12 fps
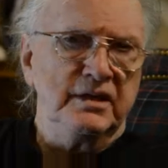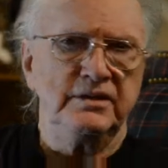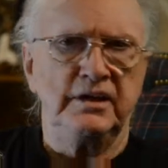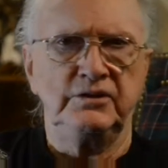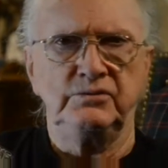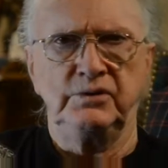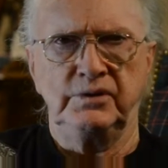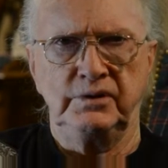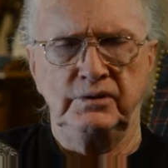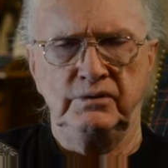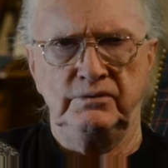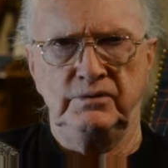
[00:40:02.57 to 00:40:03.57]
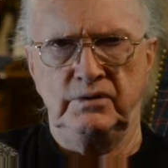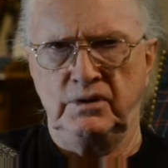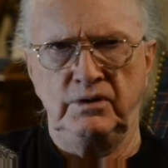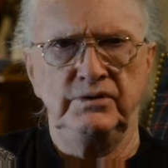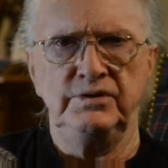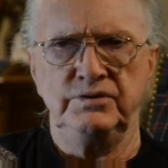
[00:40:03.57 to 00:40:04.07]
in touch with her
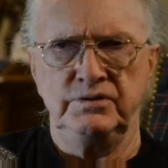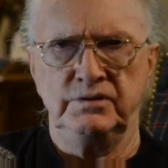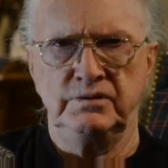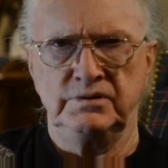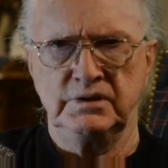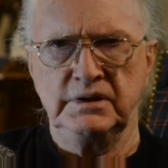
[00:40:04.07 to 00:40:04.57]
all these years.